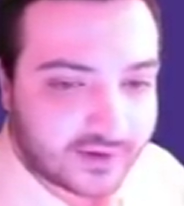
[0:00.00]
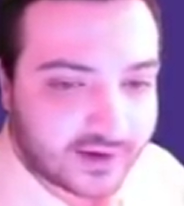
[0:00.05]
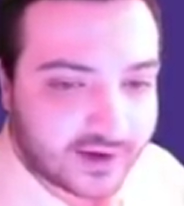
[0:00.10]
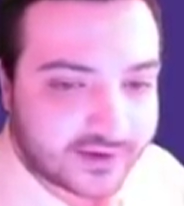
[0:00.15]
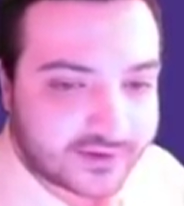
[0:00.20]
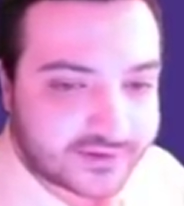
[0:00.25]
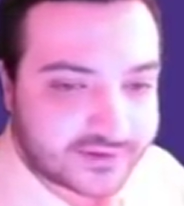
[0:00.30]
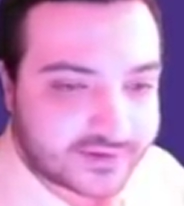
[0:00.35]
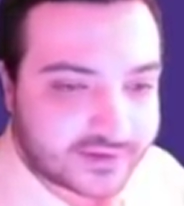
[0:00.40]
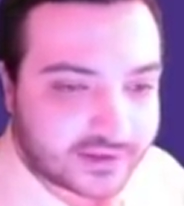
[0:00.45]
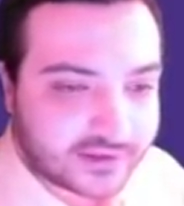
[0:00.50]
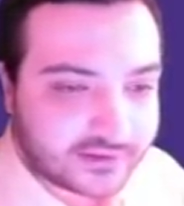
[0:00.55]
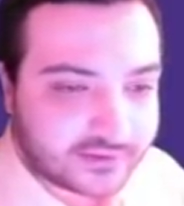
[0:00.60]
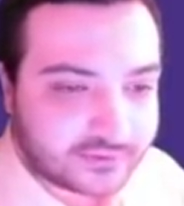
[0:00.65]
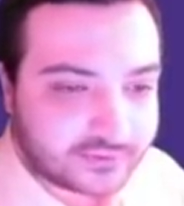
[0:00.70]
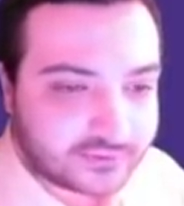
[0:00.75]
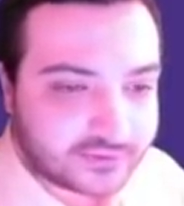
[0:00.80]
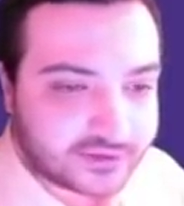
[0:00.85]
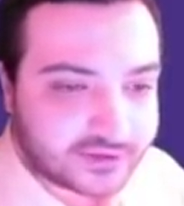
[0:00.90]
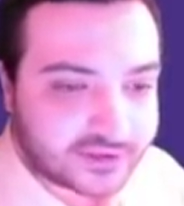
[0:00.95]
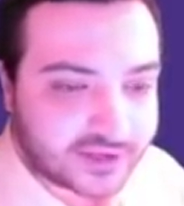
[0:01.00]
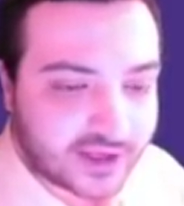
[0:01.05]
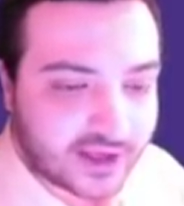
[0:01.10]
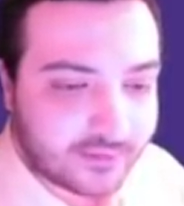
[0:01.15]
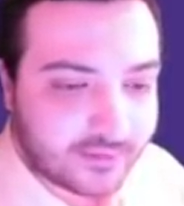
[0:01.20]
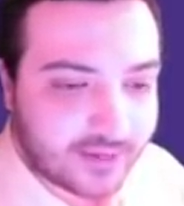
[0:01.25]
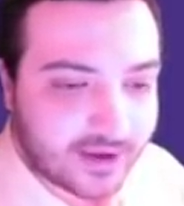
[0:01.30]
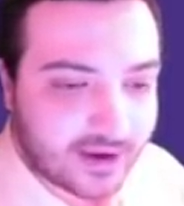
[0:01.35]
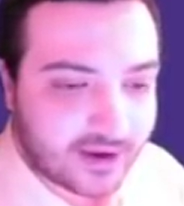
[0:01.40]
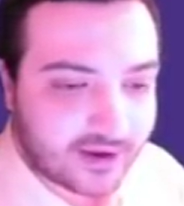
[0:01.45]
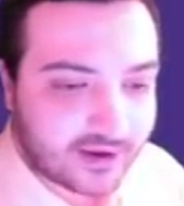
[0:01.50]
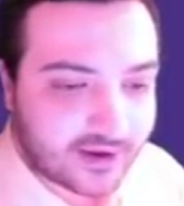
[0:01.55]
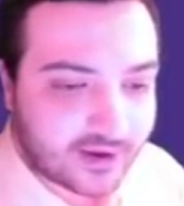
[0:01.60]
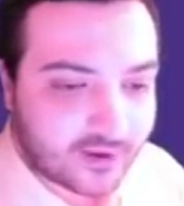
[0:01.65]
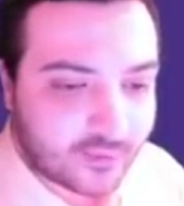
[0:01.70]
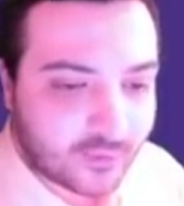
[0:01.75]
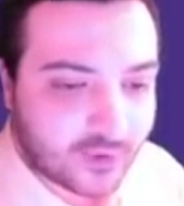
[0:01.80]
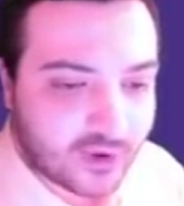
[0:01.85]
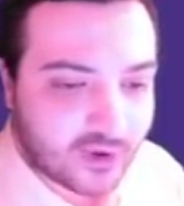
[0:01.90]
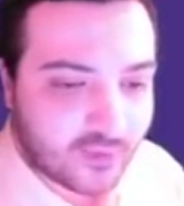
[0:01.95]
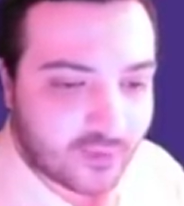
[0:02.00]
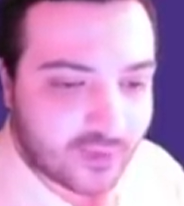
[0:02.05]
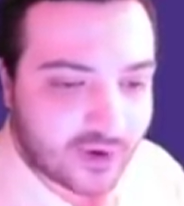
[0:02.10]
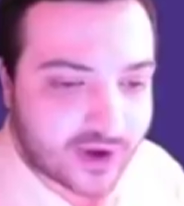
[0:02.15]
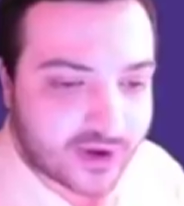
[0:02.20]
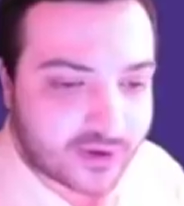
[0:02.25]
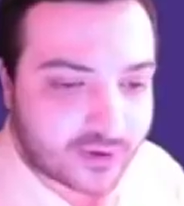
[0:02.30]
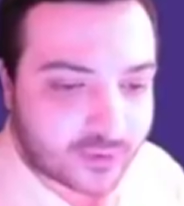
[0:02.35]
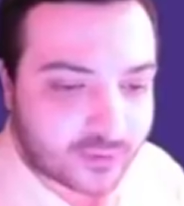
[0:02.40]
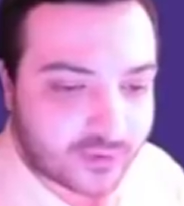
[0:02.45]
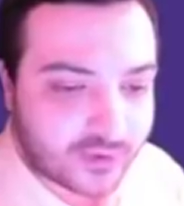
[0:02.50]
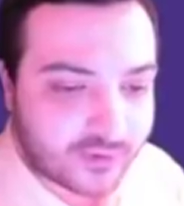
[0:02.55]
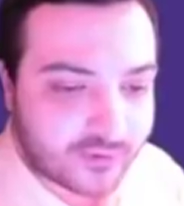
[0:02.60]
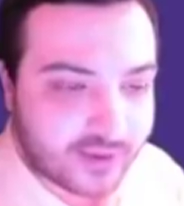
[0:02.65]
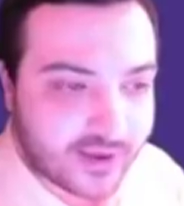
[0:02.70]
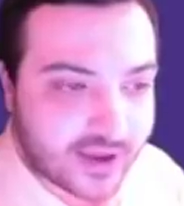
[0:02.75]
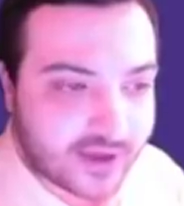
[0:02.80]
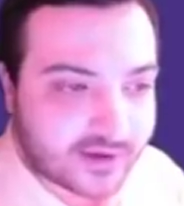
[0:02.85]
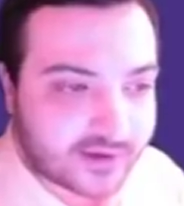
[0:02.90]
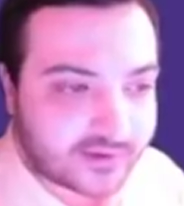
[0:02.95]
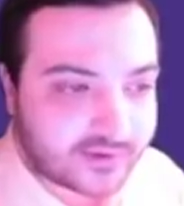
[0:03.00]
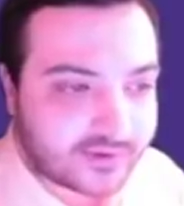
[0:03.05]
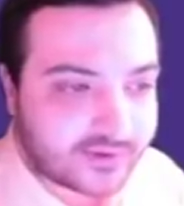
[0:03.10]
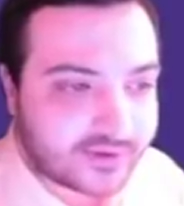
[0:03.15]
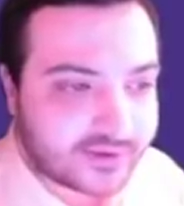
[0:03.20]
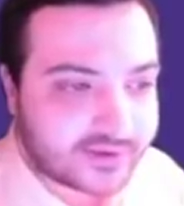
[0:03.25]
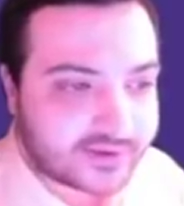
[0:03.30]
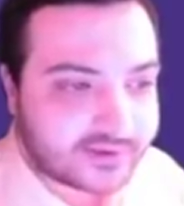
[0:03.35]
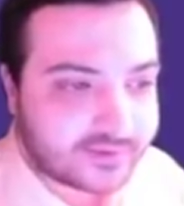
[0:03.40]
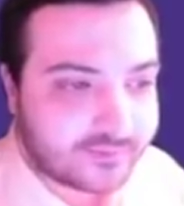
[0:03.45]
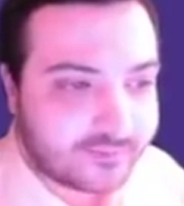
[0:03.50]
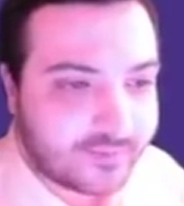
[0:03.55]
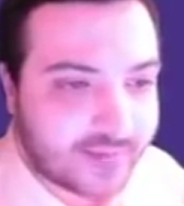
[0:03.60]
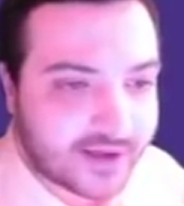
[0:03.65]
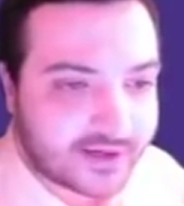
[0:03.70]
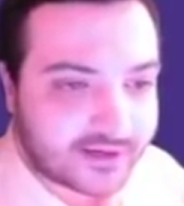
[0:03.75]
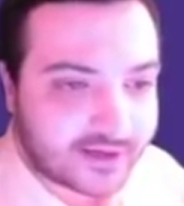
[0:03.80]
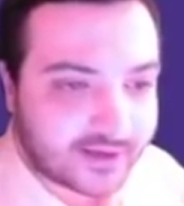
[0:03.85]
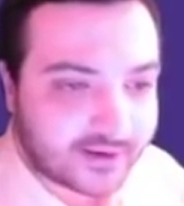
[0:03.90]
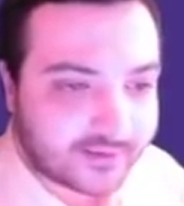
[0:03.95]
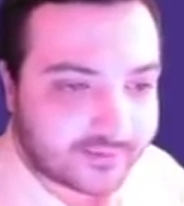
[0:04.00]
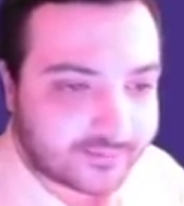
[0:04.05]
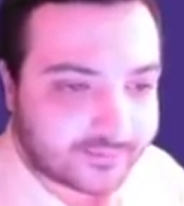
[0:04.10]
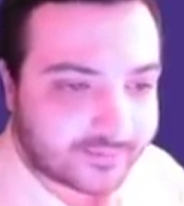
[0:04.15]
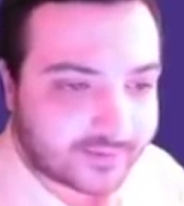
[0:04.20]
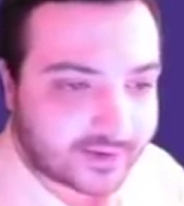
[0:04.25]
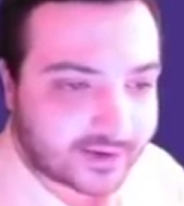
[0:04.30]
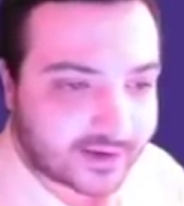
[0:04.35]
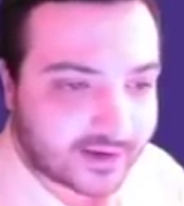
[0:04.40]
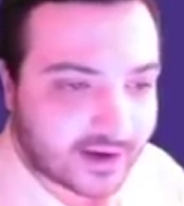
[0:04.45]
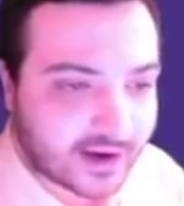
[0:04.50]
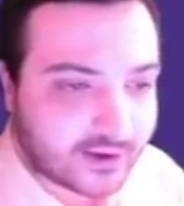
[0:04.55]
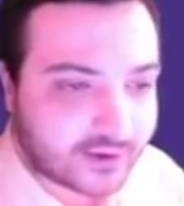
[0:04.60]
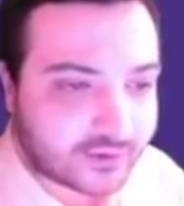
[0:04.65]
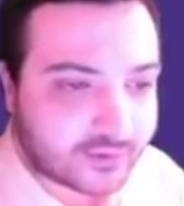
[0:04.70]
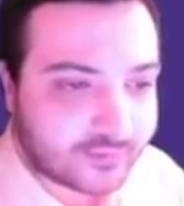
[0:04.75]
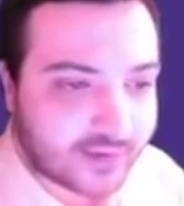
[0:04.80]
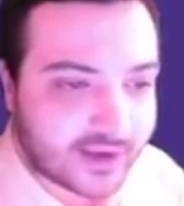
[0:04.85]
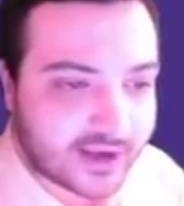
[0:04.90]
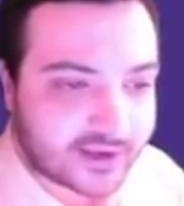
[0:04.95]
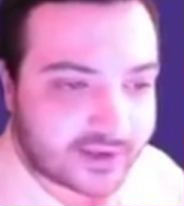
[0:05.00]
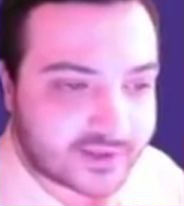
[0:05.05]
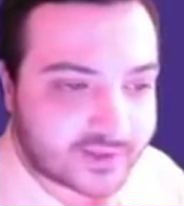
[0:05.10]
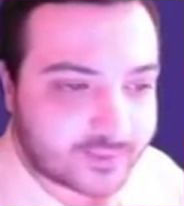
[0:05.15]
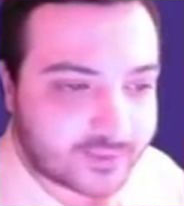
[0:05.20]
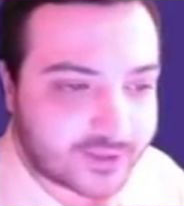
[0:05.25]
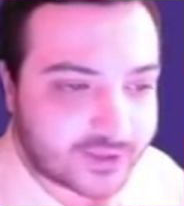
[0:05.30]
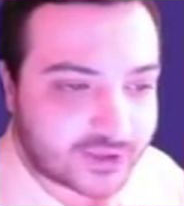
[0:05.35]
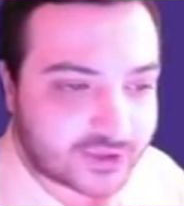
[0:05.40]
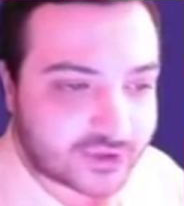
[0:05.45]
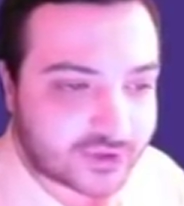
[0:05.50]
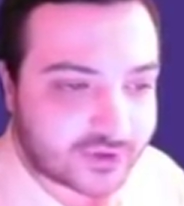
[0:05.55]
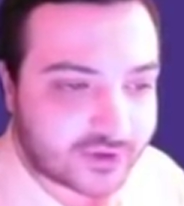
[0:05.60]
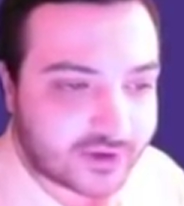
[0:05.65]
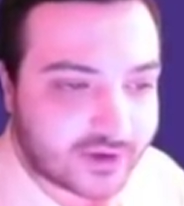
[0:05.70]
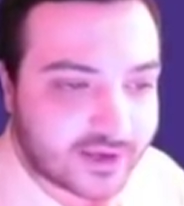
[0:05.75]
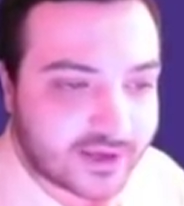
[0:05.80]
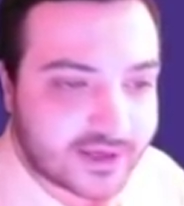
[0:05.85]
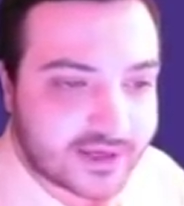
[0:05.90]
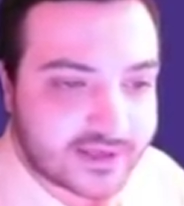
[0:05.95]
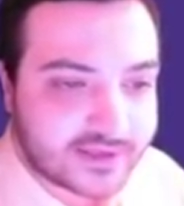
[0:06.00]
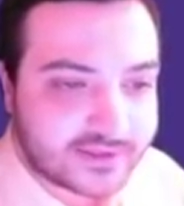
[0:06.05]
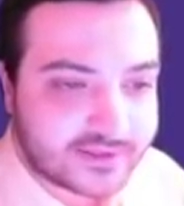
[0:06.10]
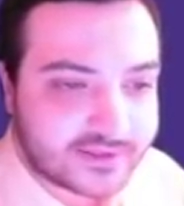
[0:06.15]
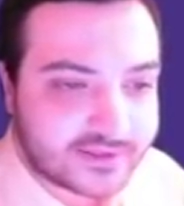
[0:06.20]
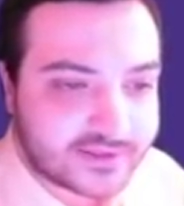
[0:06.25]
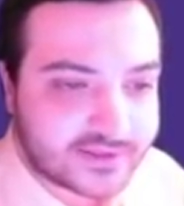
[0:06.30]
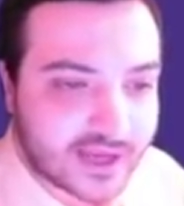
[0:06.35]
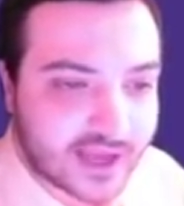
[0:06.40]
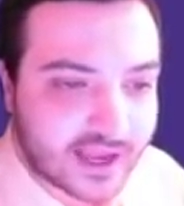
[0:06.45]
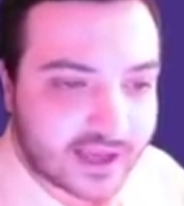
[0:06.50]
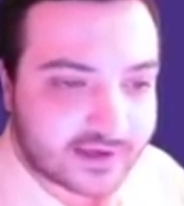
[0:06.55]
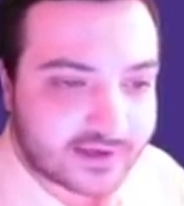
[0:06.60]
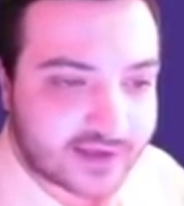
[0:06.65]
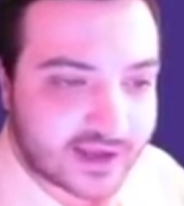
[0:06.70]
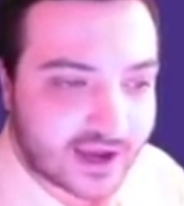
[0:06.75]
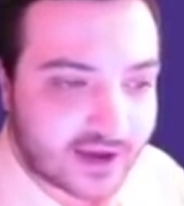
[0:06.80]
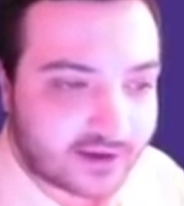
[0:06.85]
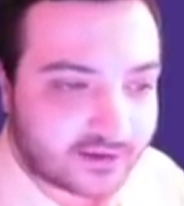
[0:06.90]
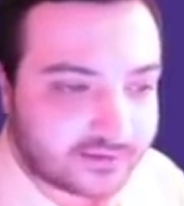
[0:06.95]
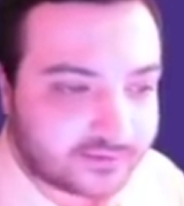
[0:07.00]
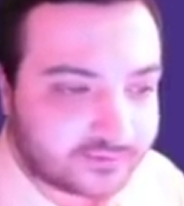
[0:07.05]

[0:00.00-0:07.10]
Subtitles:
It's still really about in what way do we make this better. How to make this position stand out.